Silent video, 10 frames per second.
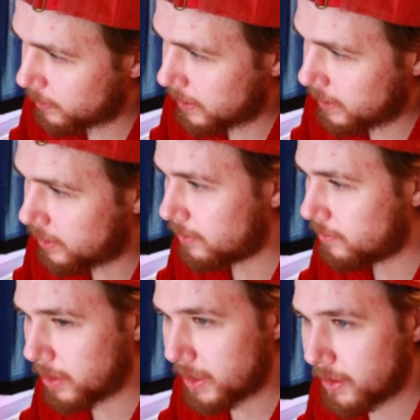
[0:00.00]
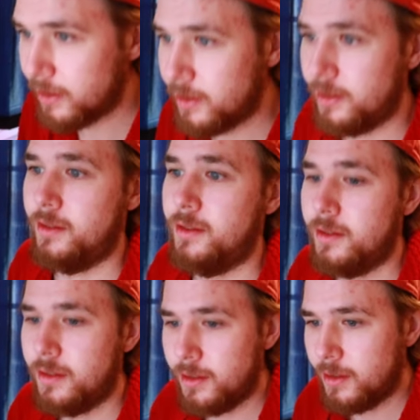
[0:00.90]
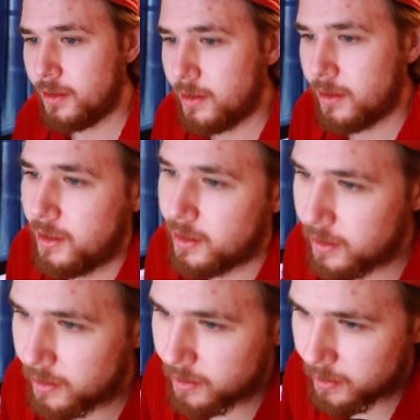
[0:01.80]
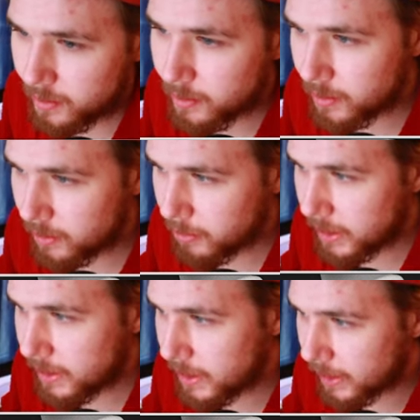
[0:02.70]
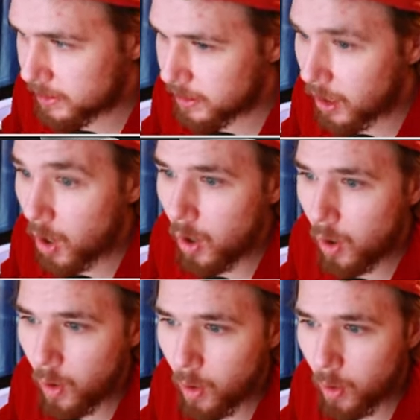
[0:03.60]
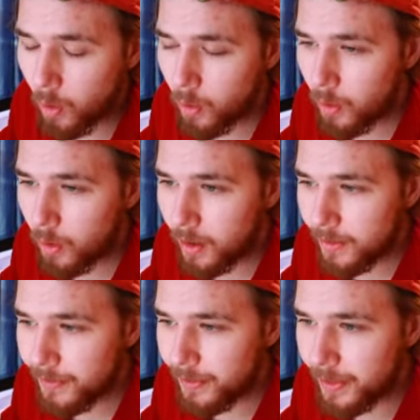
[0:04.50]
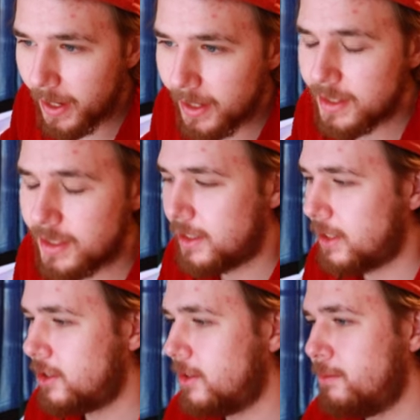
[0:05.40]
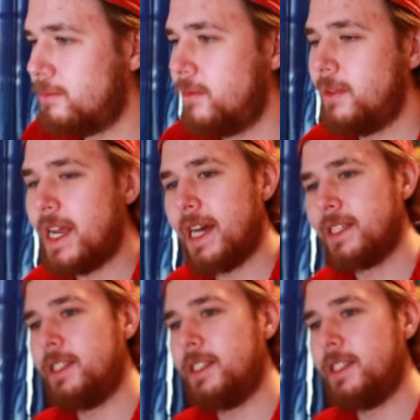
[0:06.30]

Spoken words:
he could have played here. Could have played that. Oh, that is such a nasty